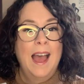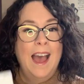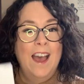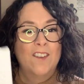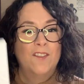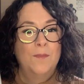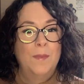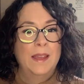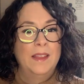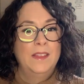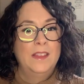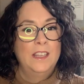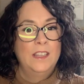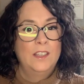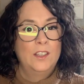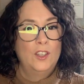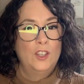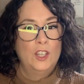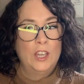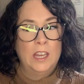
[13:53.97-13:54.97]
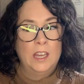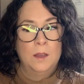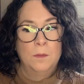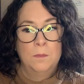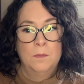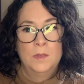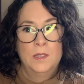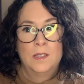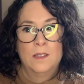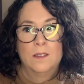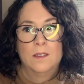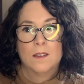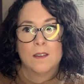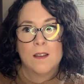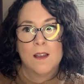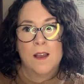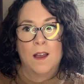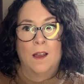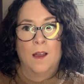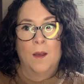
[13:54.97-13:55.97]
have been these James
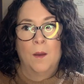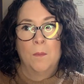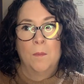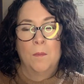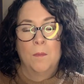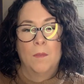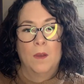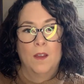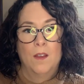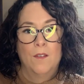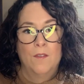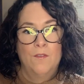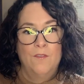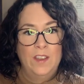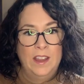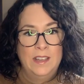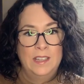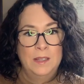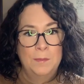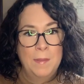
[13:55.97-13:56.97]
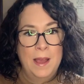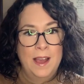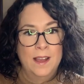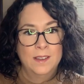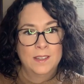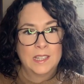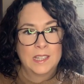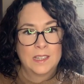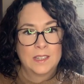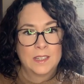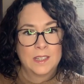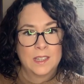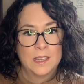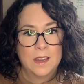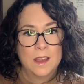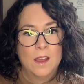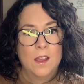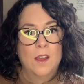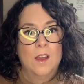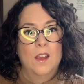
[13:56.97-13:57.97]
face masks.
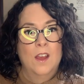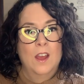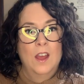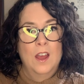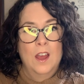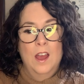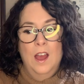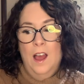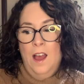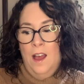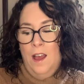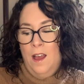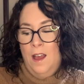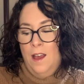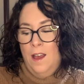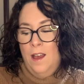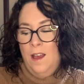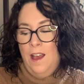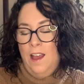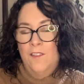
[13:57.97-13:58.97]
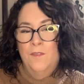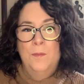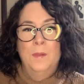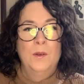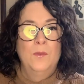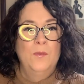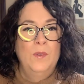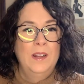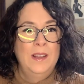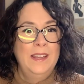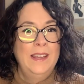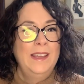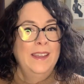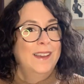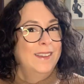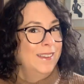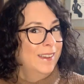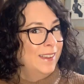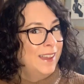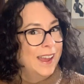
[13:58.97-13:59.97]
I've been really,
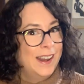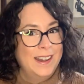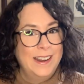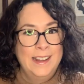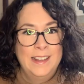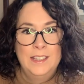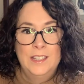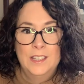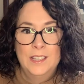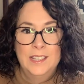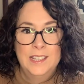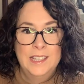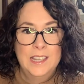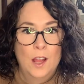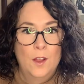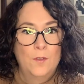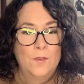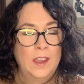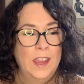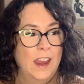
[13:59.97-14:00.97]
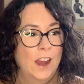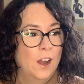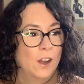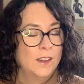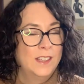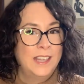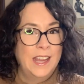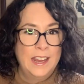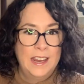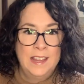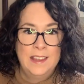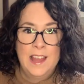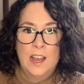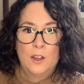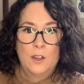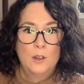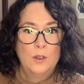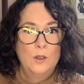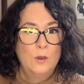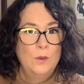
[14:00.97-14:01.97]
again, into self-care, taking
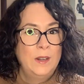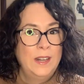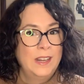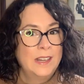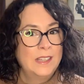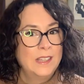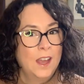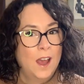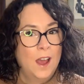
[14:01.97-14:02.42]
that cocooning